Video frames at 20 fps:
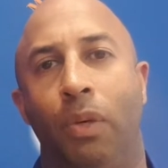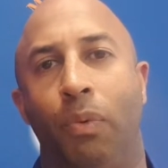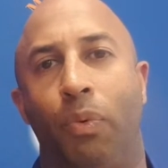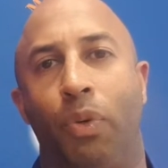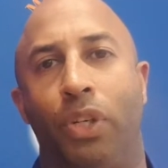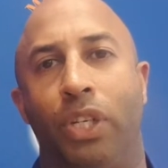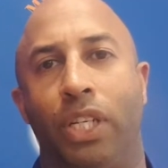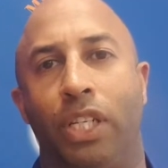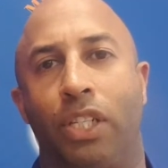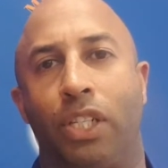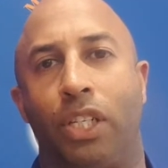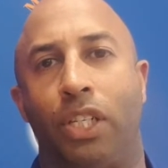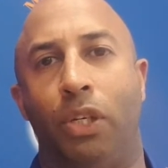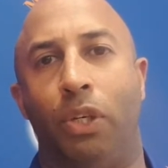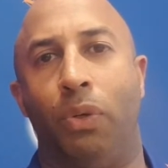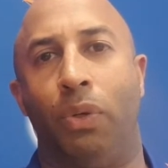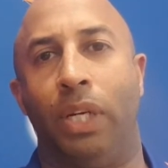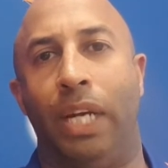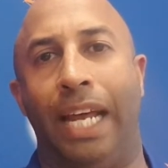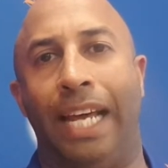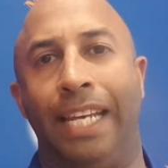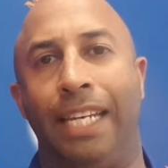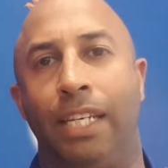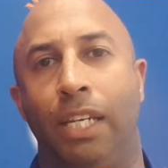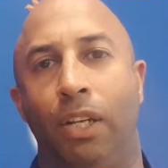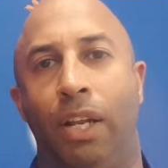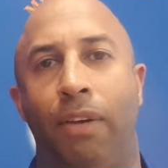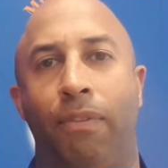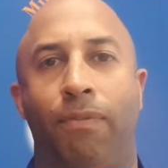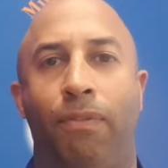We just do it
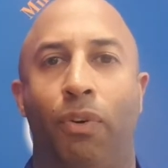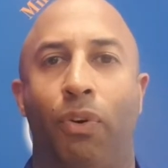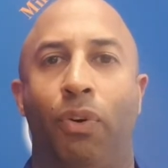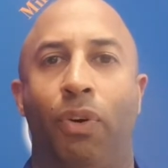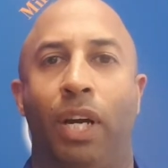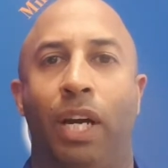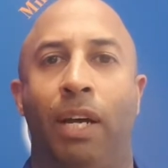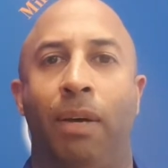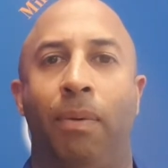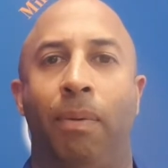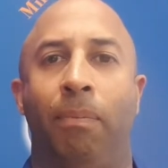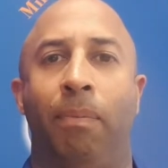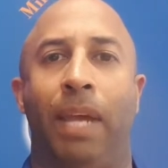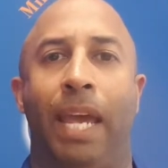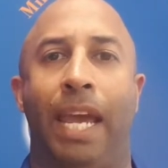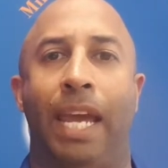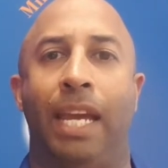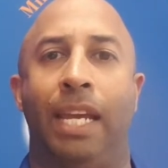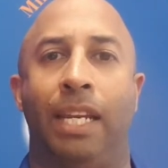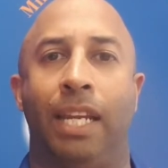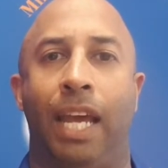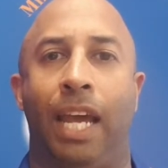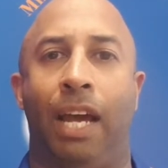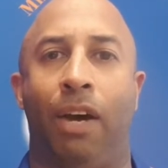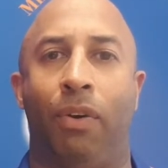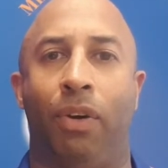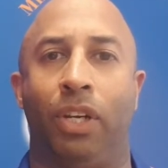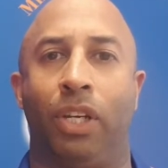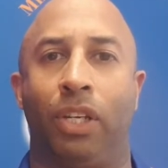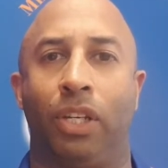until our forearm and
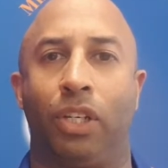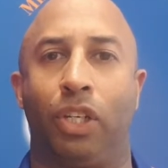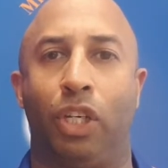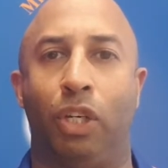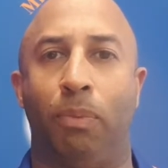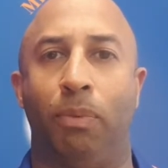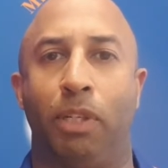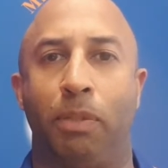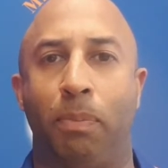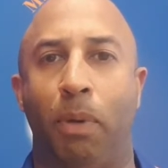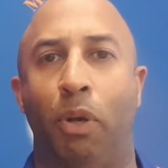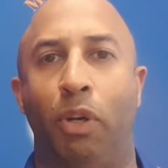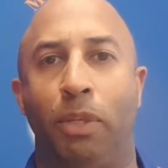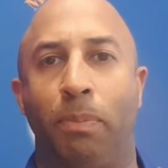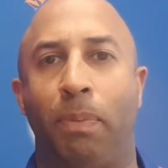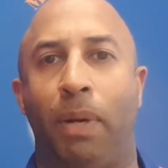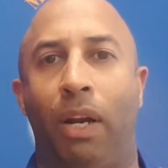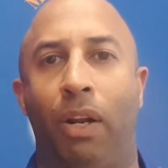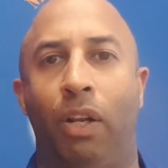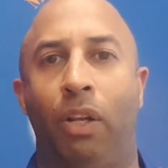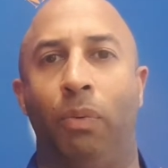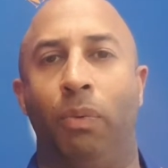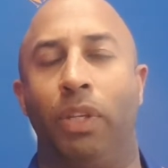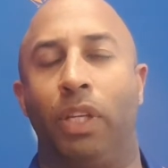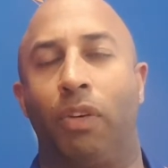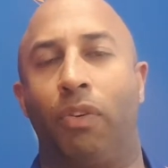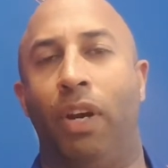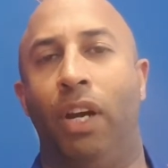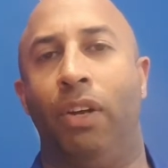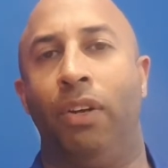our humerus bone is parallel with
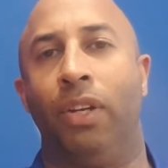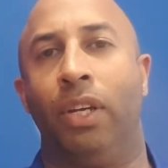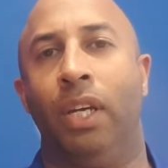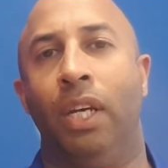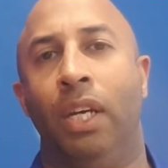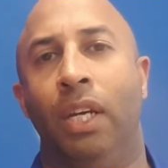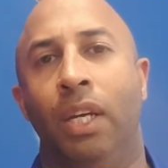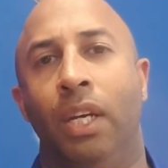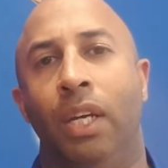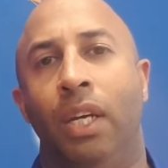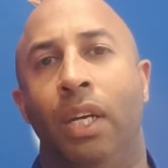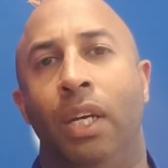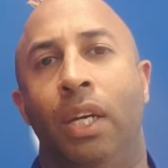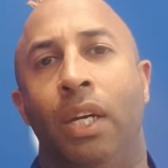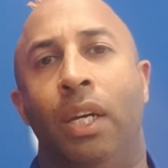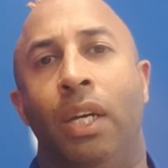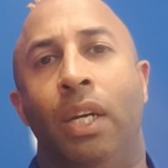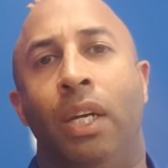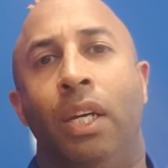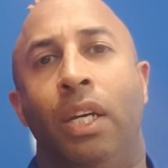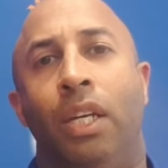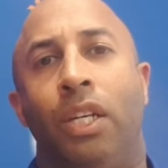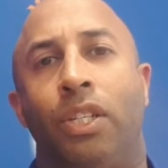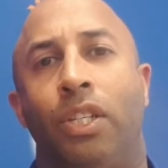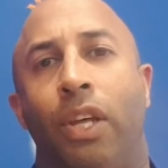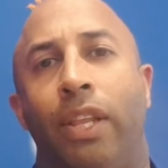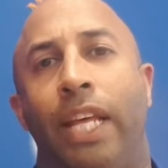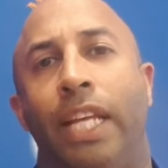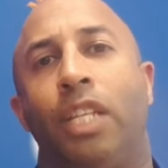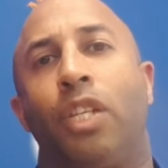the ground.
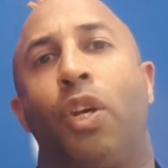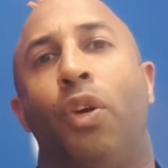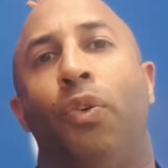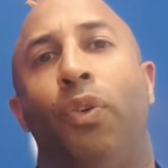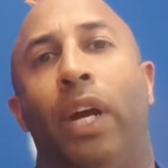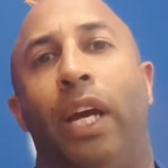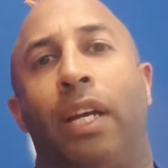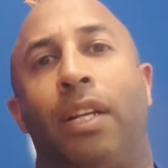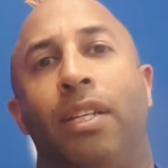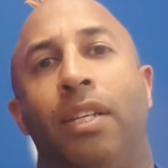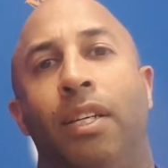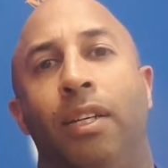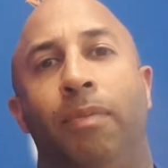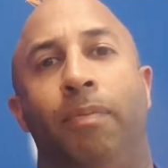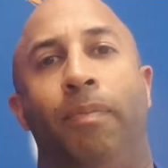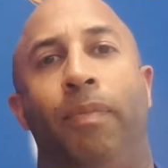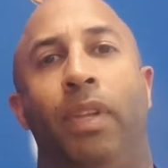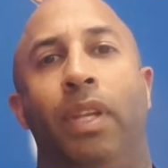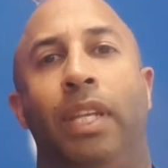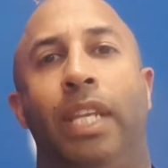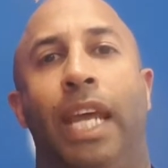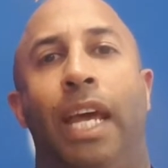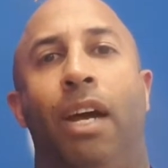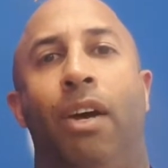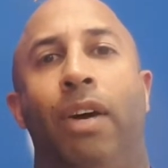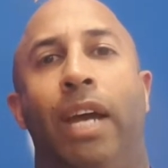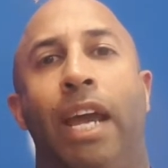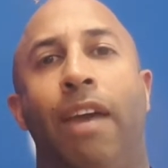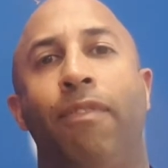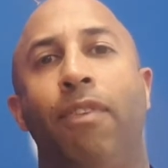So that's correct.
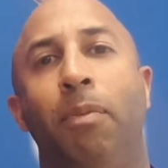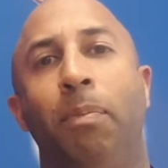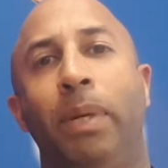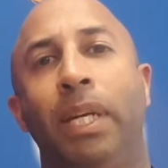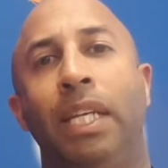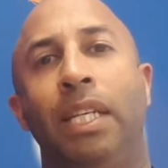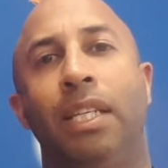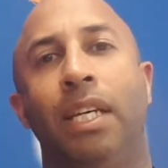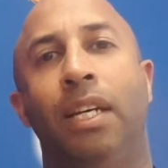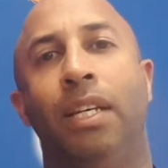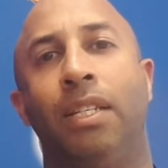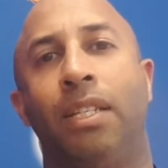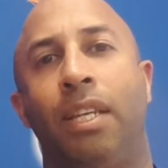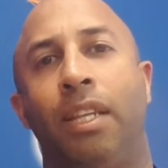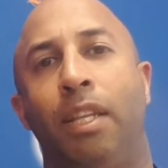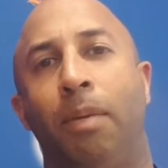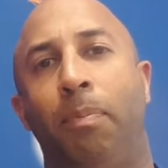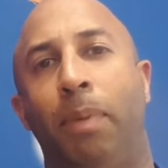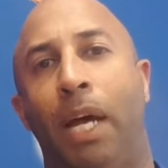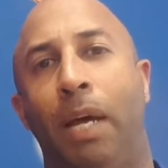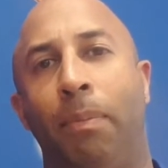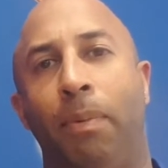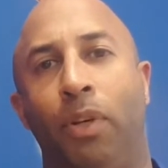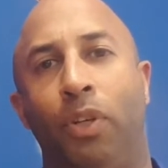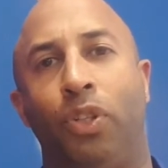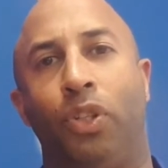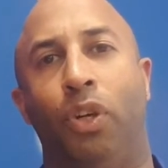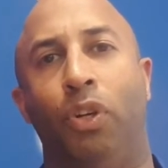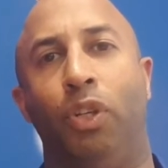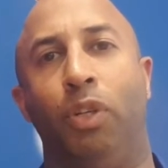Now, everybody does the
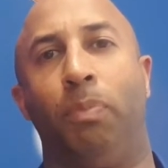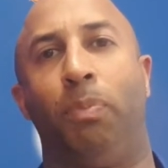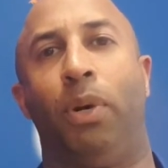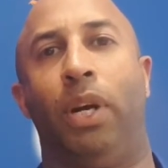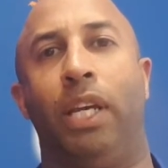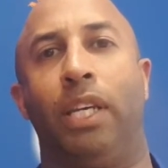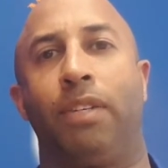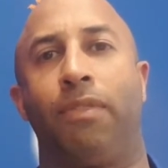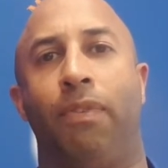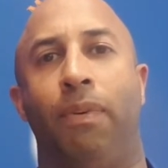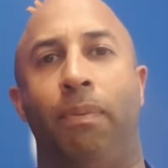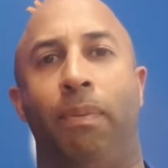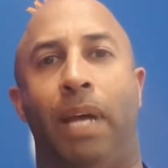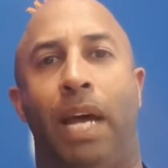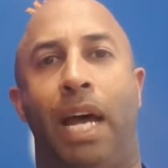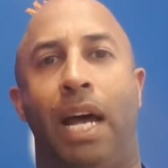barbell shoulder press from the